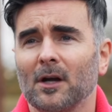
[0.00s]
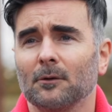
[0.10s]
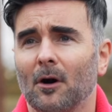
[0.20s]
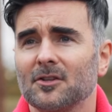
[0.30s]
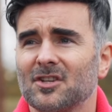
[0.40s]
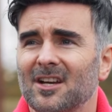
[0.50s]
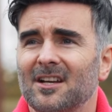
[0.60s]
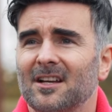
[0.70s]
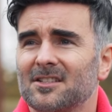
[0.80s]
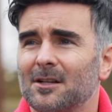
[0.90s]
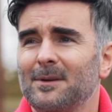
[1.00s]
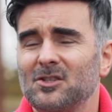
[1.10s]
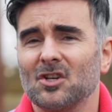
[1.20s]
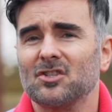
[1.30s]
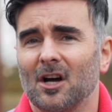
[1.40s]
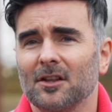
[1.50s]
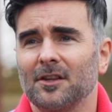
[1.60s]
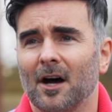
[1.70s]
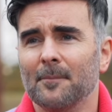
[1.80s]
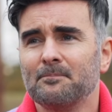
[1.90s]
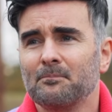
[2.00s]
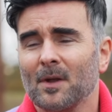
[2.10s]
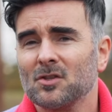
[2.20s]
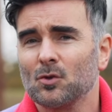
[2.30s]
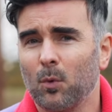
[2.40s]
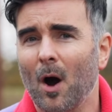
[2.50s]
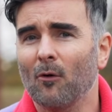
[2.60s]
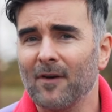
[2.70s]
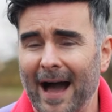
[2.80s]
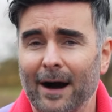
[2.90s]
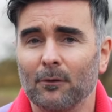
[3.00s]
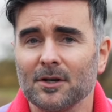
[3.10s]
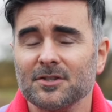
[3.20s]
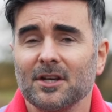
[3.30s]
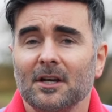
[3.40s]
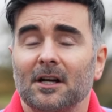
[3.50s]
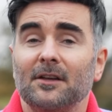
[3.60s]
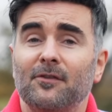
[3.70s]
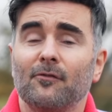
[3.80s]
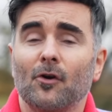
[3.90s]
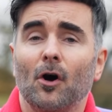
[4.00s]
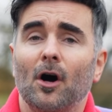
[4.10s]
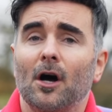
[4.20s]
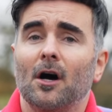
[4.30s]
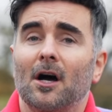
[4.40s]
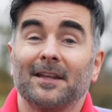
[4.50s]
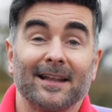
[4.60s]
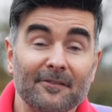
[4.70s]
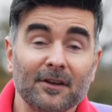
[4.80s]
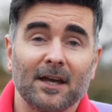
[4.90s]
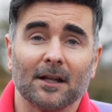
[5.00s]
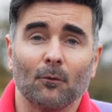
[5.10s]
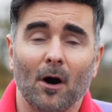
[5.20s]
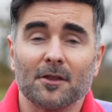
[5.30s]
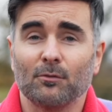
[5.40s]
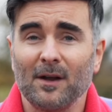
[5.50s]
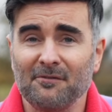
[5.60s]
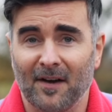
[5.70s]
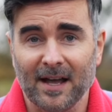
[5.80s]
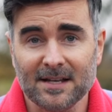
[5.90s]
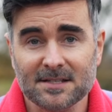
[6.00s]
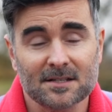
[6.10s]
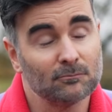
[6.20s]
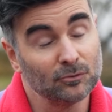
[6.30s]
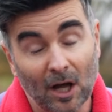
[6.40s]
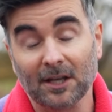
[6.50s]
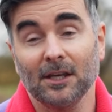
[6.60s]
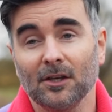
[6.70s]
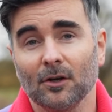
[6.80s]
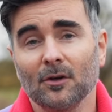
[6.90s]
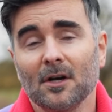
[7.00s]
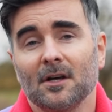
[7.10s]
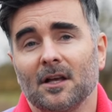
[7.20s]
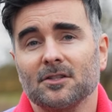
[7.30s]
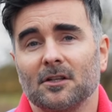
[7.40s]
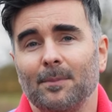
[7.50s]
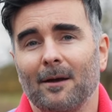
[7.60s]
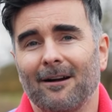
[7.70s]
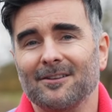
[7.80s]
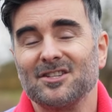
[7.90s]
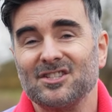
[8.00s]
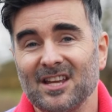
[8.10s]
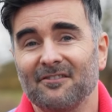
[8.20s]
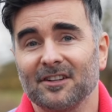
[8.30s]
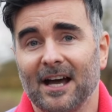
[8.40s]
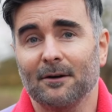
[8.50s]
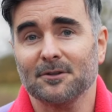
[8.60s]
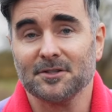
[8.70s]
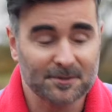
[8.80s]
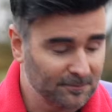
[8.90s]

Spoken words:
kilowatts. It's going to be just under 12 hours. And if you've got an 11 kilowatt, a 3-phase, lucky you, that's going to be around 7 hours.